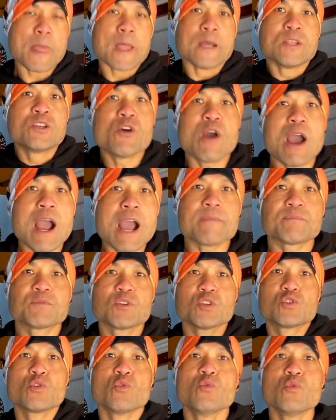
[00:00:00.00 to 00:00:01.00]
You have to
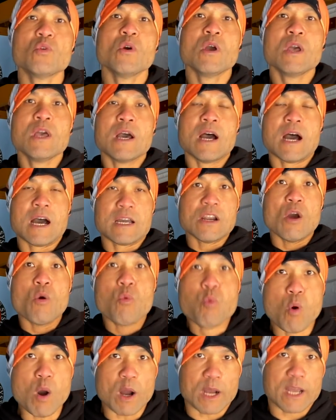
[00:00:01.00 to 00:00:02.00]
do the
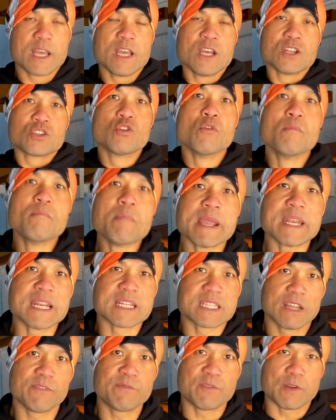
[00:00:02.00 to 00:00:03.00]
work to make the
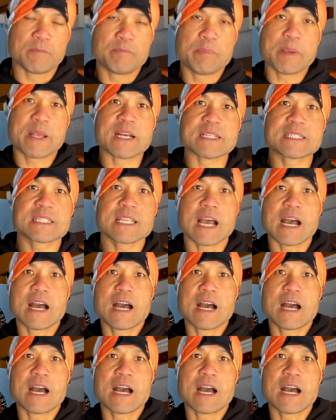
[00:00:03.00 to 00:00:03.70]
difference, because